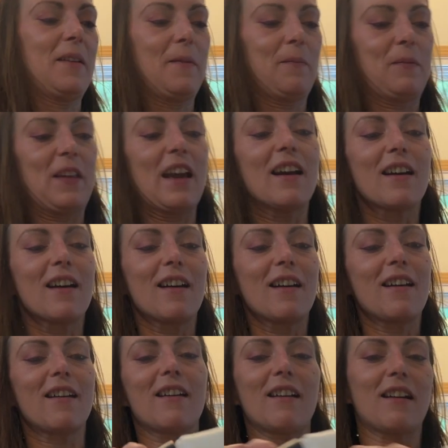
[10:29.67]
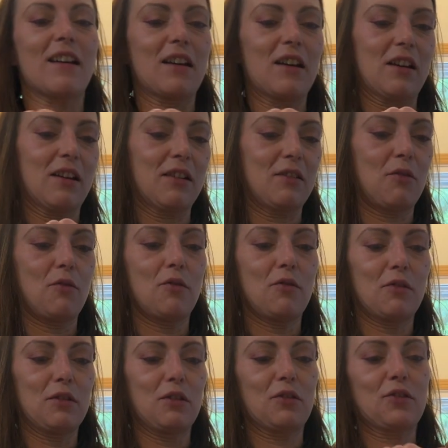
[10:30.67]
Yeah. Oh,
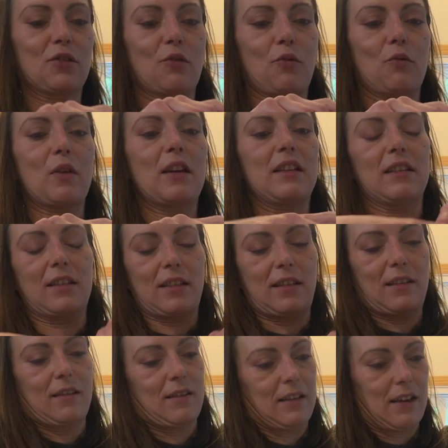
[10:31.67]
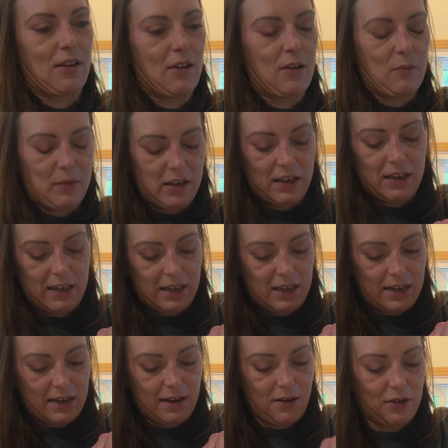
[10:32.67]
it looks great. Now, how am I going to get
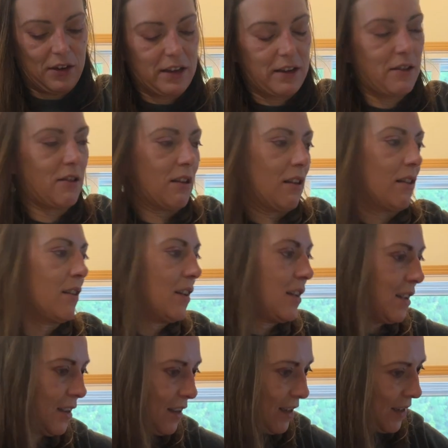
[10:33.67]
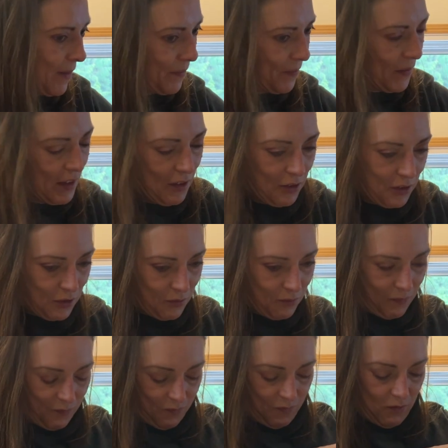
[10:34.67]
it out of here? It looks
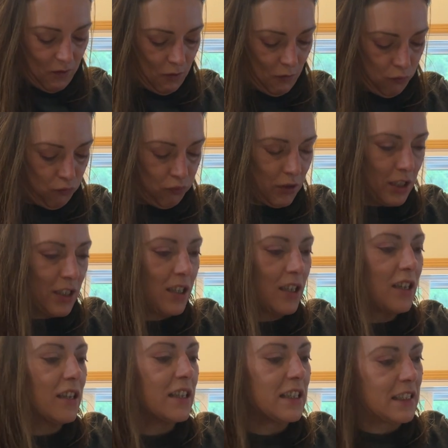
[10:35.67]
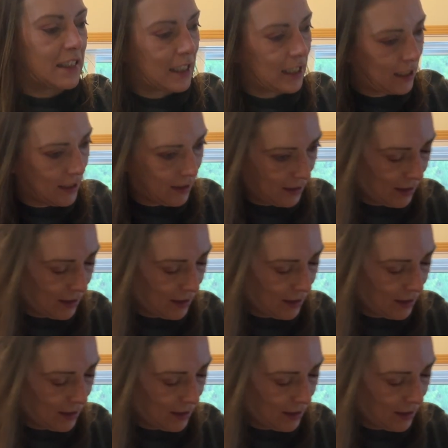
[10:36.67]
great.